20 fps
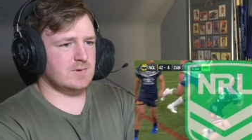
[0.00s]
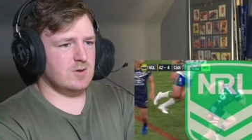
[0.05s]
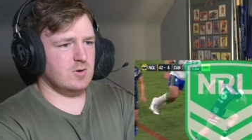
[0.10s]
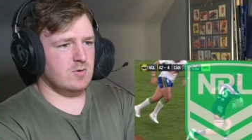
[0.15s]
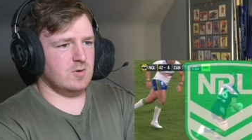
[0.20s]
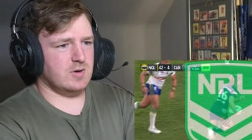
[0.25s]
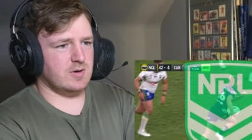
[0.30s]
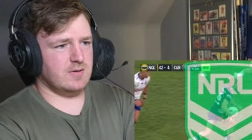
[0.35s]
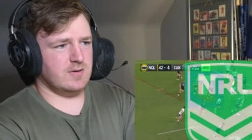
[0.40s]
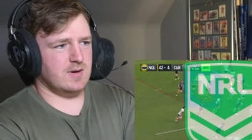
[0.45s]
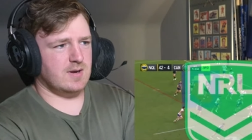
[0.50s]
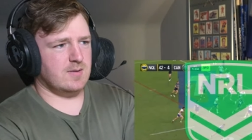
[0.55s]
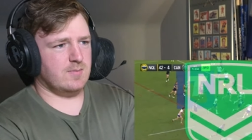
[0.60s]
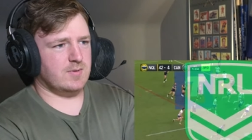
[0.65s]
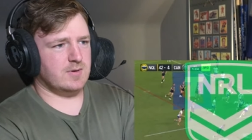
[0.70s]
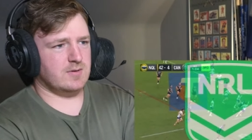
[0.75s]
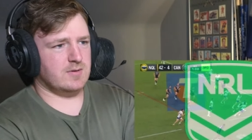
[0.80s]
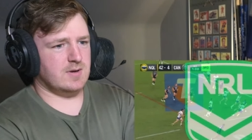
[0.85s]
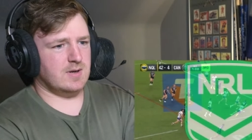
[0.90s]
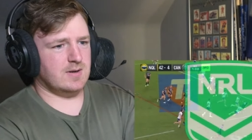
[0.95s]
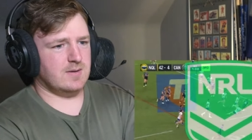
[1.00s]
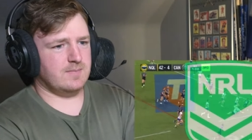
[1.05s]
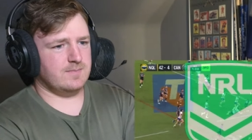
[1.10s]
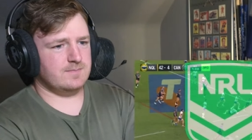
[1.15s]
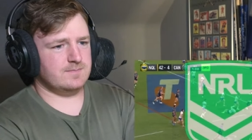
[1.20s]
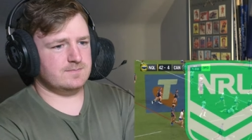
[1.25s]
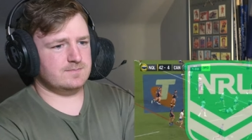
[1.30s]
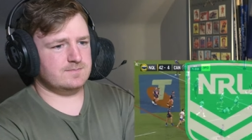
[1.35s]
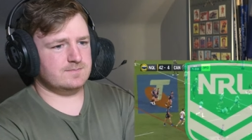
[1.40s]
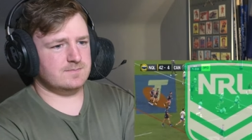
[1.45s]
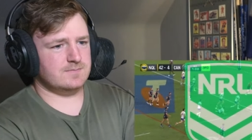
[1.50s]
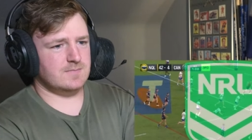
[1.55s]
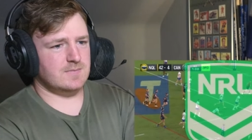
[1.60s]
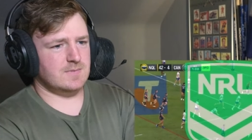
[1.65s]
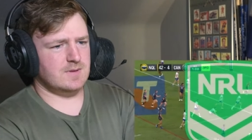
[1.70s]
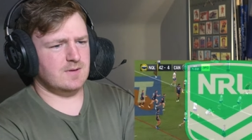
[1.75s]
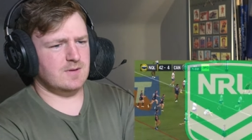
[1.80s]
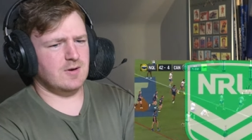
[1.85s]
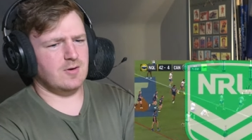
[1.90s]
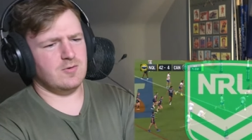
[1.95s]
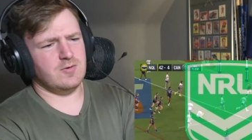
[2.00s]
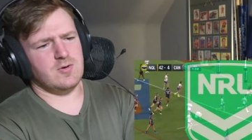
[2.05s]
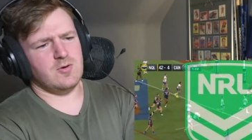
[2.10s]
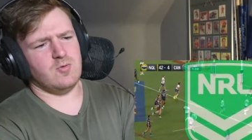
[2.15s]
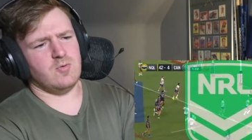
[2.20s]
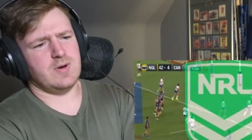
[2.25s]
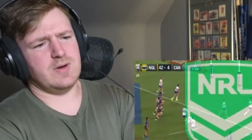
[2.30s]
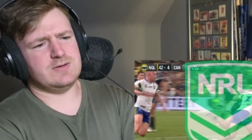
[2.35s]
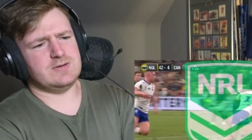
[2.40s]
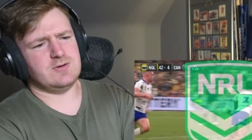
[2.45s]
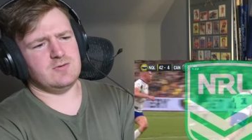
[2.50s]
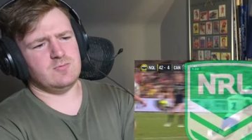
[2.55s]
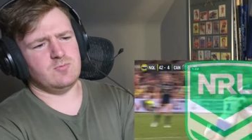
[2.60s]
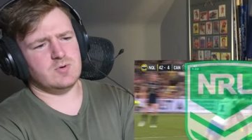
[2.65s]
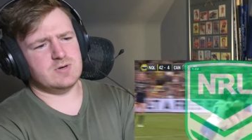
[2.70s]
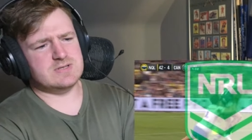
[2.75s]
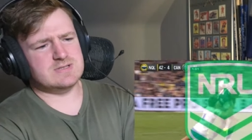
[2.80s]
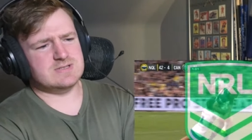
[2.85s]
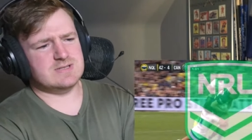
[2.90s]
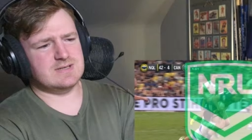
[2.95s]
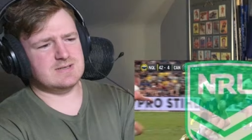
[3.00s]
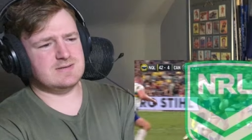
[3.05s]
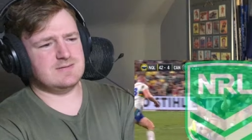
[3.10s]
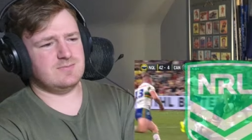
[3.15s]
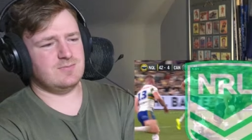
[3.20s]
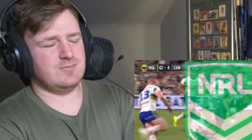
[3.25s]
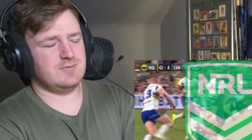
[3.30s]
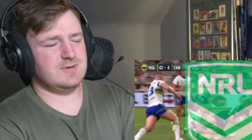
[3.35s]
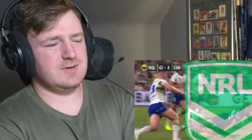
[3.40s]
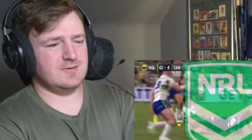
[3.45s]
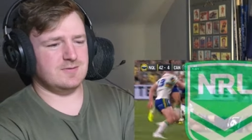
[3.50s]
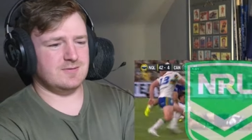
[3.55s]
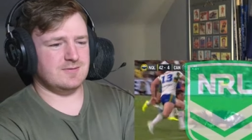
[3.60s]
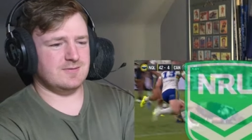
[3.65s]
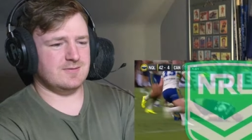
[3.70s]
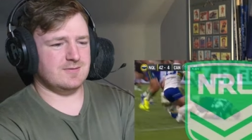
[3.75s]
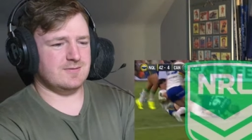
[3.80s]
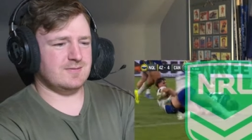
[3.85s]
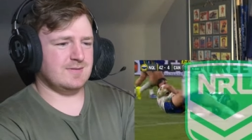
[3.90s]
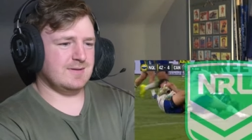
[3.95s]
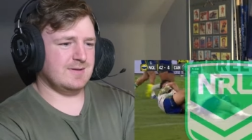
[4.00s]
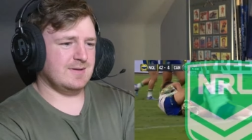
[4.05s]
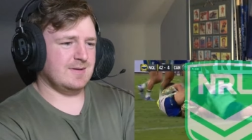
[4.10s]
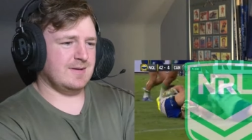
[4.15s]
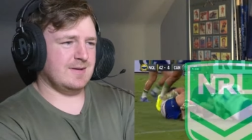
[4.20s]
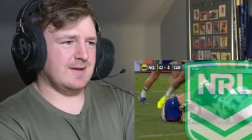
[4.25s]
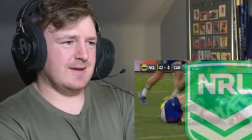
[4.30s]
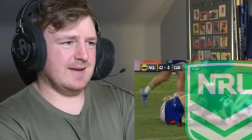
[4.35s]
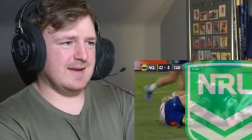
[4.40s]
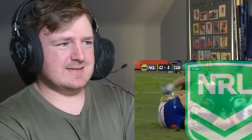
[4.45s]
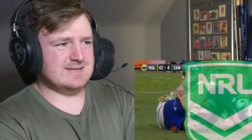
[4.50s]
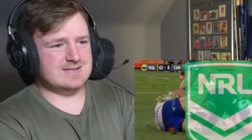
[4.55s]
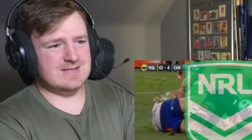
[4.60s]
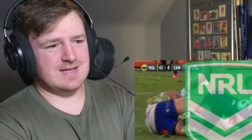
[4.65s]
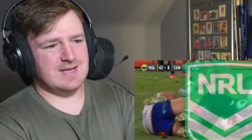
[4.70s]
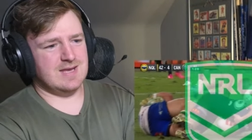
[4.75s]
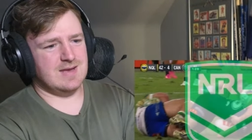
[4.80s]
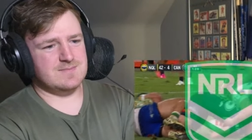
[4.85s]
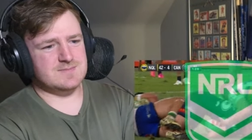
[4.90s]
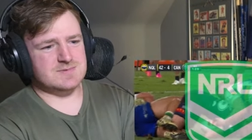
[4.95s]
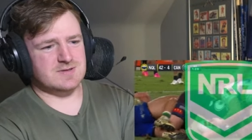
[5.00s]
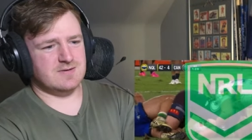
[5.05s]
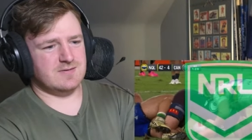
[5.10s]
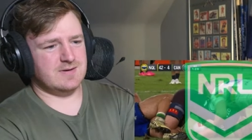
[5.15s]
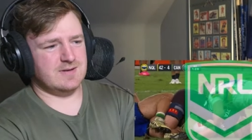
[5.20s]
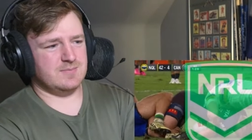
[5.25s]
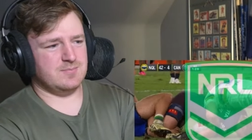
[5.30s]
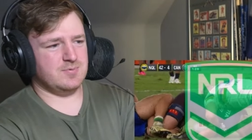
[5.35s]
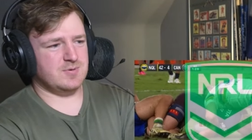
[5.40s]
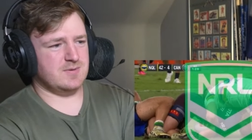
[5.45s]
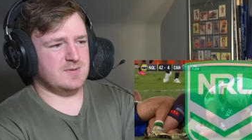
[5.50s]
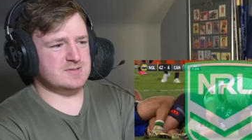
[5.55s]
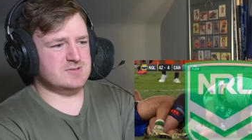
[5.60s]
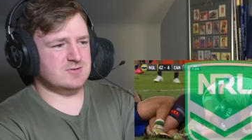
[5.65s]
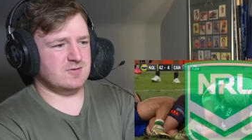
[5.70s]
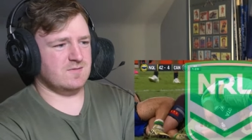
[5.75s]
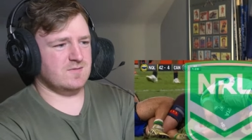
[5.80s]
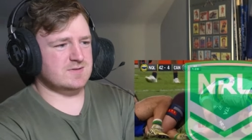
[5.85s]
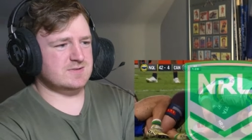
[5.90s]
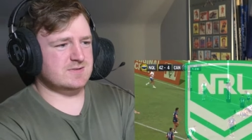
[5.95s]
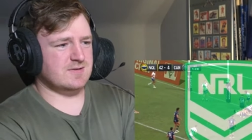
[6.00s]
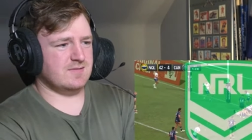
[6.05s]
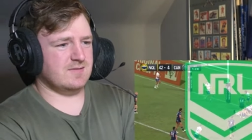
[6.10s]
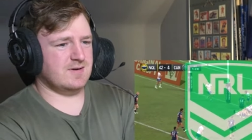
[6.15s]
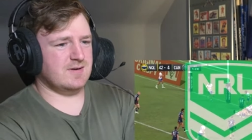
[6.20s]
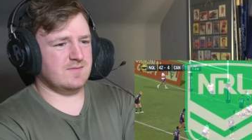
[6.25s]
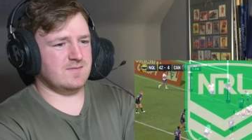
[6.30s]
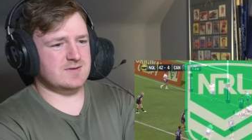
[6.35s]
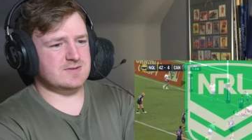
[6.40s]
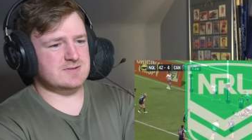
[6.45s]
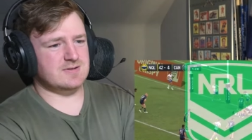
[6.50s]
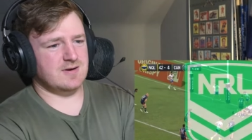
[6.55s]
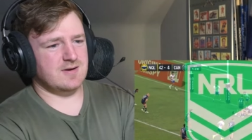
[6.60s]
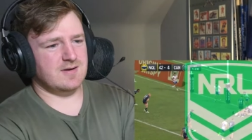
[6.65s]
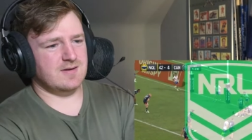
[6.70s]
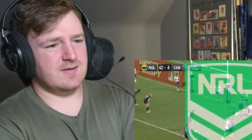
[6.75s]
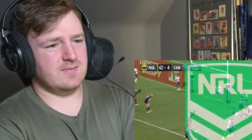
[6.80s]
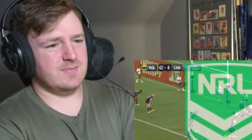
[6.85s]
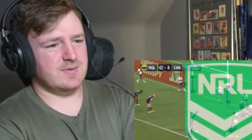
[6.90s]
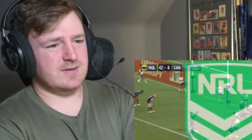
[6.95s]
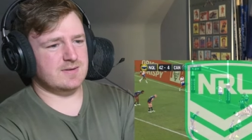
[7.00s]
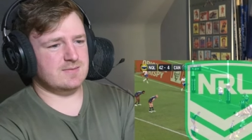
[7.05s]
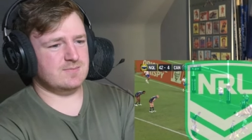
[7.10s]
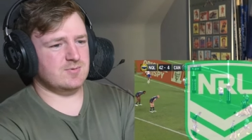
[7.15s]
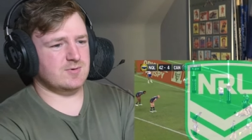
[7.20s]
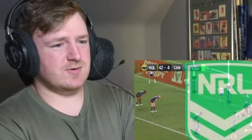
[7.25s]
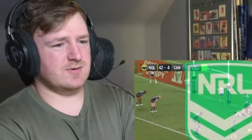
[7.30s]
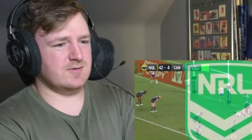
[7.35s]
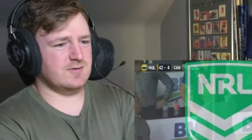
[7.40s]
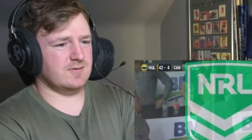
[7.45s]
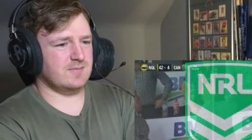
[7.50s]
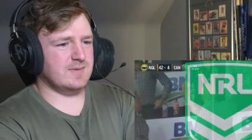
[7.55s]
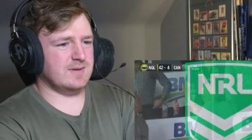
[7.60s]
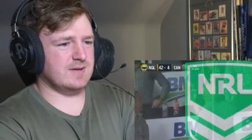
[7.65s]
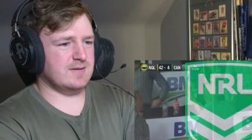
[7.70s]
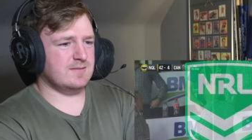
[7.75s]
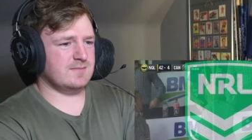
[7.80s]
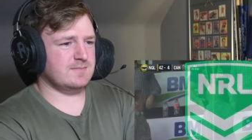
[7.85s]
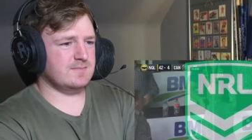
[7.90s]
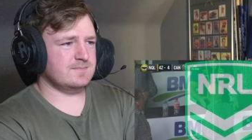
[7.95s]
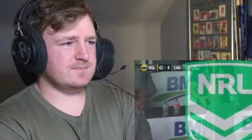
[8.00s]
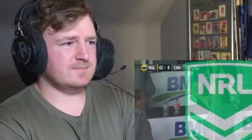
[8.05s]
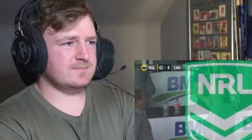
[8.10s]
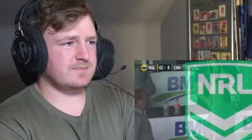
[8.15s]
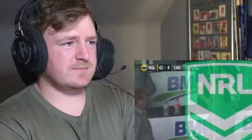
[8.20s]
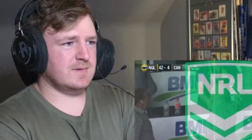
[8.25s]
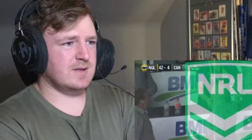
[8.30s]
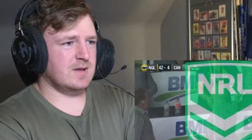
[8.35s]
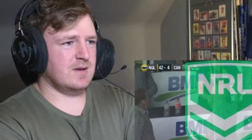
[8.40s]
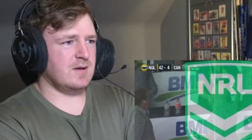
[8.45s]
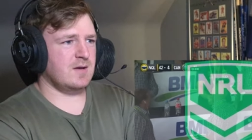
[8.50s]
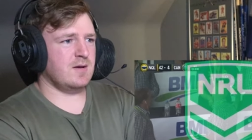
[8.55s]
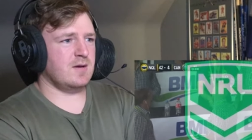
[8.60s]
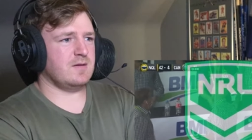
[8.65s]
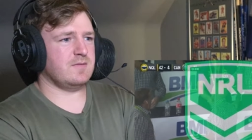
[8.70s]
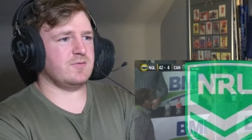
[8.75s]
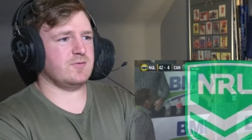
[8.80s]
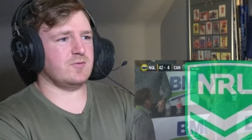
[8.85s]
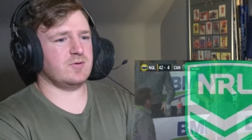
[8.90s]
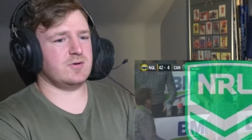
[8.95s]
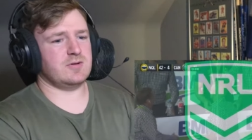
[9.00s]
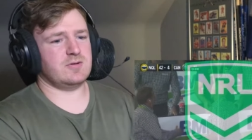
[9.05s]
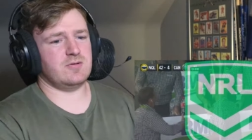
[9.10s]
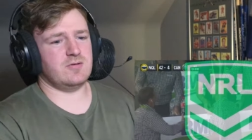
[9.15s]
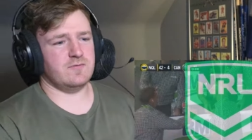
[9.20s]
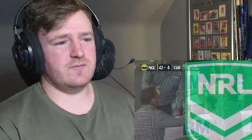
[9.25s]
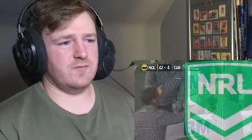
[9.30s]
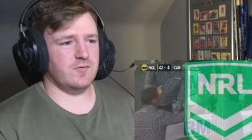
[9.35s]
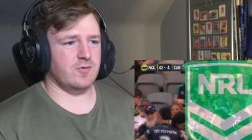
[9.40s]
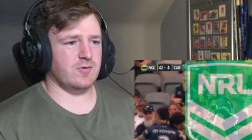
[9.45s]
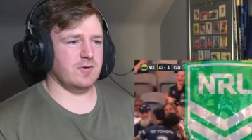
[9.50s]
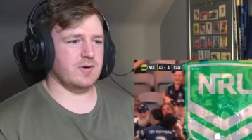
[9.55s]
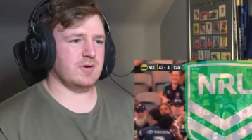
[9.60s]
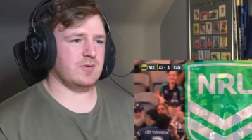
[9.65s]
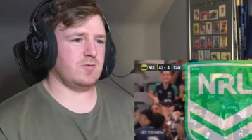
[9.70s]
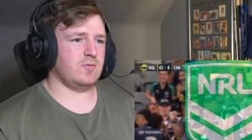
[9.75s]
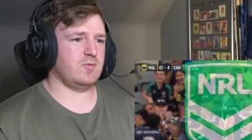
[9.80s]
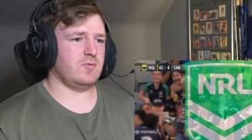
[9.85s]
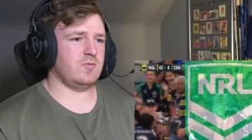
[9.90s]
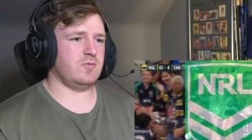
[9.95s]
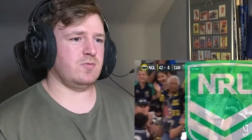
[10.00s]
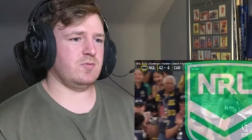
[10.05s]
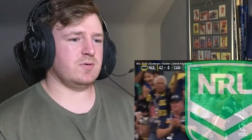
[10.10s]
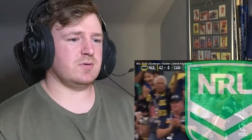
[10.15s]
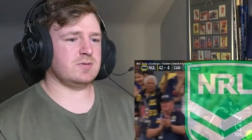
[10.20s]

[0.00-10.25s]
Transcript: I want to grab, Oh, no way. Dude, what is the... Dude. I guess the game's already pretty much over, so they're not even trying, but brutal, man. 42-4. Ooh.